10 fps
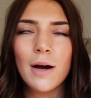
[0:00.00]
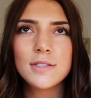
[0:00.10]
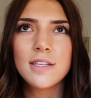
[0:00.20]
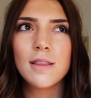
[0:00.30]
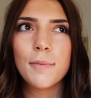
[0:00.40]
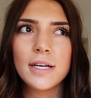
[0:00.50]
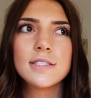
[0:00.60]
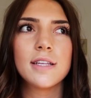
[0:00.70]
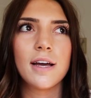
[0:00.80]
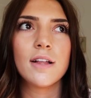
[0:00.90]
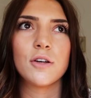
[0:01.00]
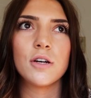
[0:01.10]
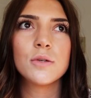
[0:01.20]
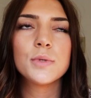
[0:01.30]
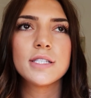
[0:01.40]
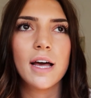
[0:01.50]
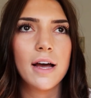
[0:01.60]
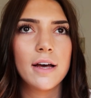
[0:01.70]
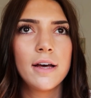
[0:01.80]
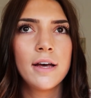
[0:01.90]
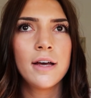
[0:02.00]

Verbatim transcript: I would say the biggest thing I learned was that